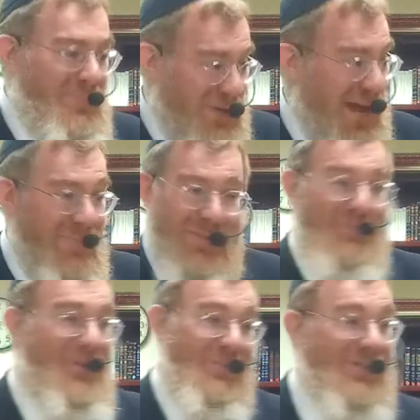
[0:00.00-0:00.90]
perhaps to
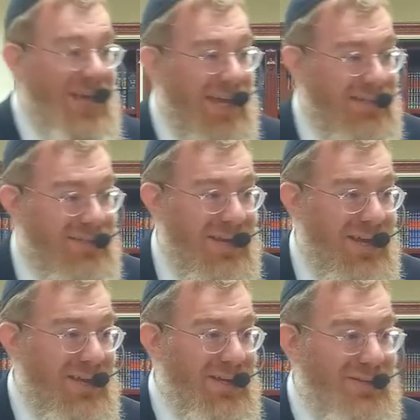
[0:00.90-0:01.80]
be upset
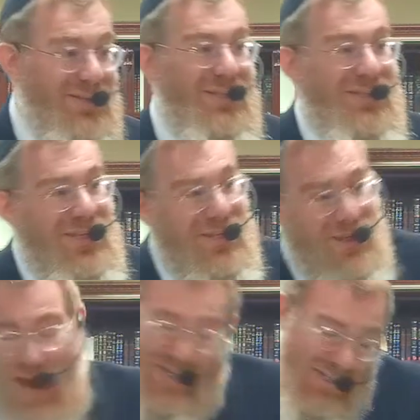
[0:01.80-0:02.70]
because
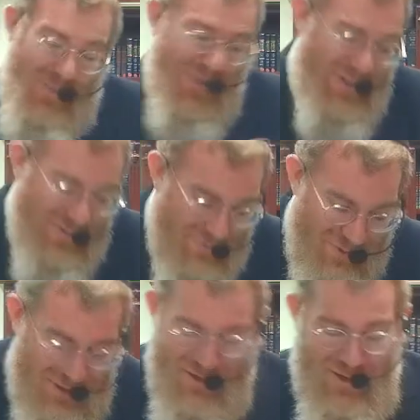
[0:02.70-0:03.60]
I didn't do anything for the
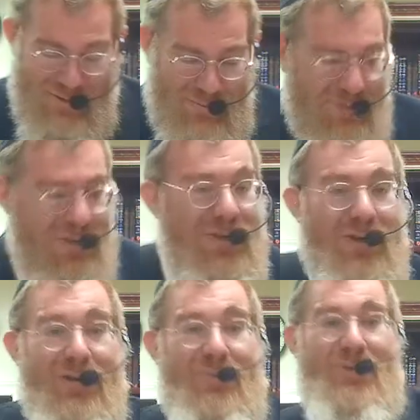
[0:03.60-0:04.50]
Kikayon, but the
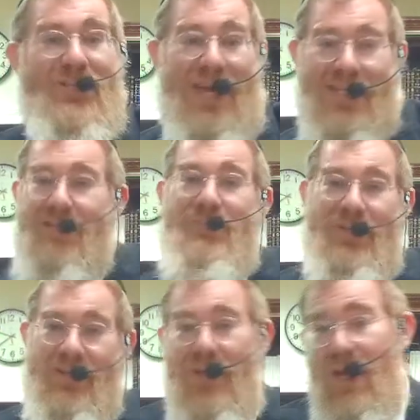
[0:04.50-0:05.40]
Kikayon protected
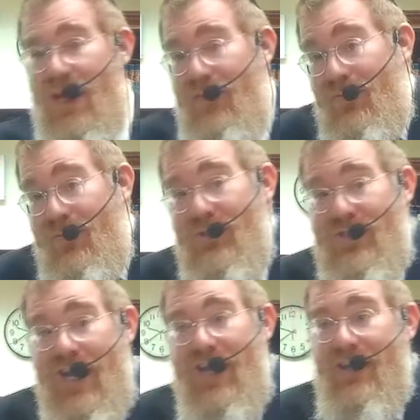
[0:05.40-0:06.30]
me, even for a
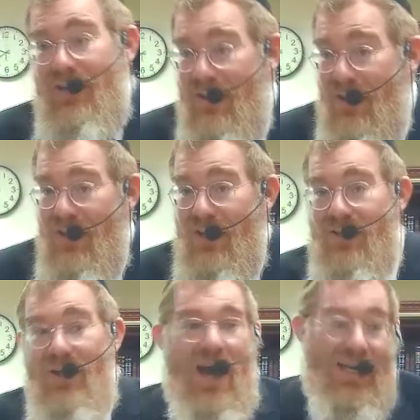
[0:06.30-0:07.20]
day.
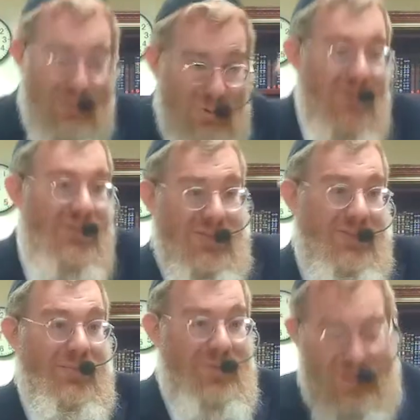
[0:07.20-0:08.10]
So I lost
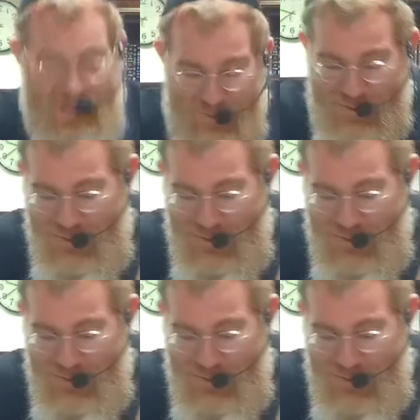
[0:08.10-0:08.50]
something that it was